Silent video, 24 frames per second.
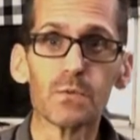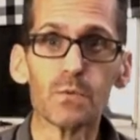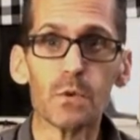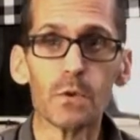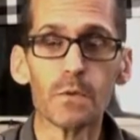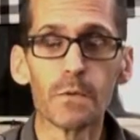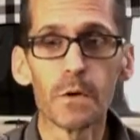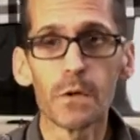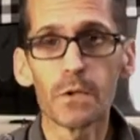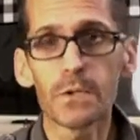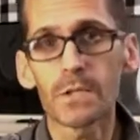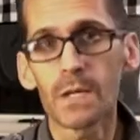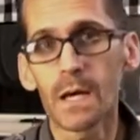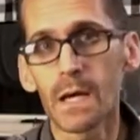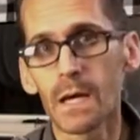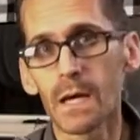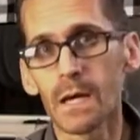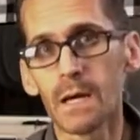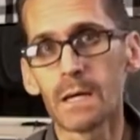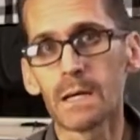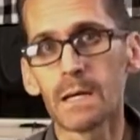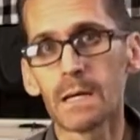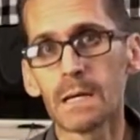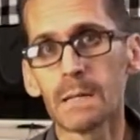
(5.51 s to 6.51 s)
Rufert
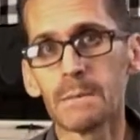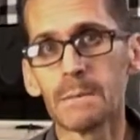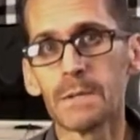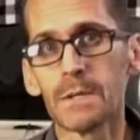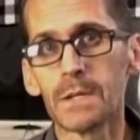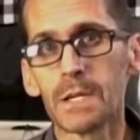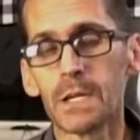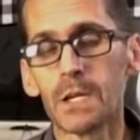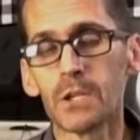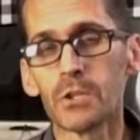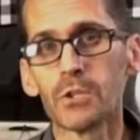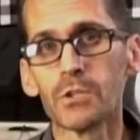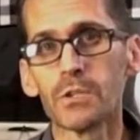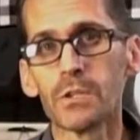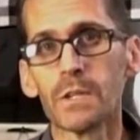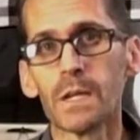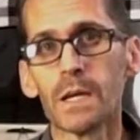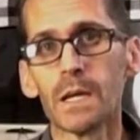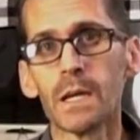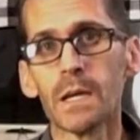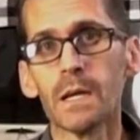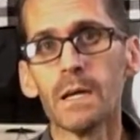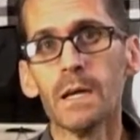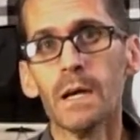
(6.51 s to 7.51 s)
and I'm in the kitchen
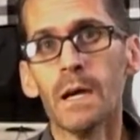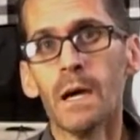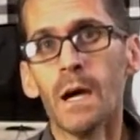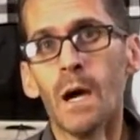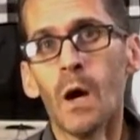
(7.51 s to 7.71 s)
today